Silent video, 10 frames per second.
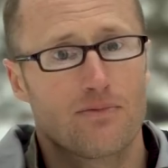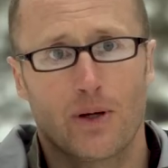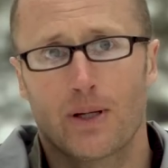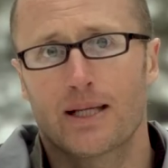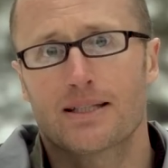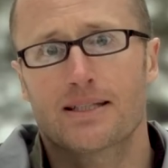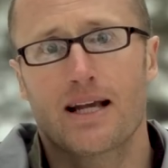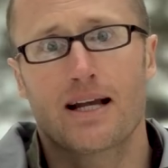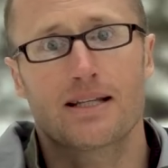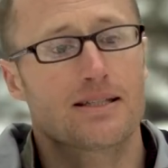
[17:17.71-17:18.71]
very
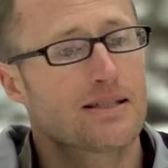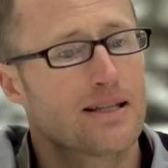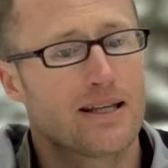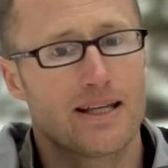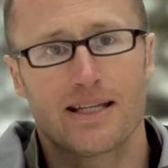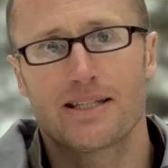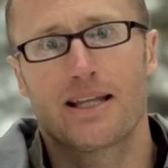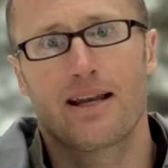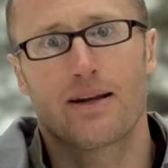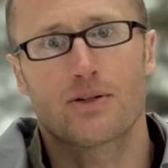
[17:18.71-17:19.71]
concise,
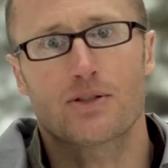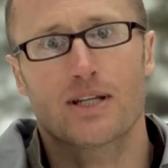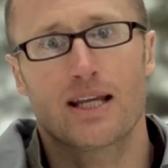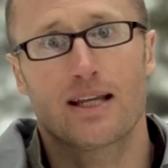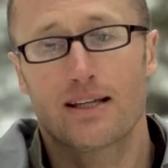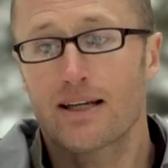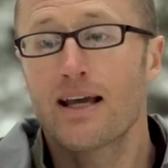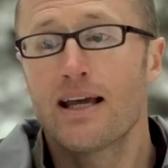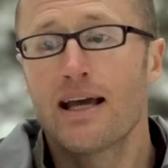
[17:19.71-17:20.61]
easy to understand,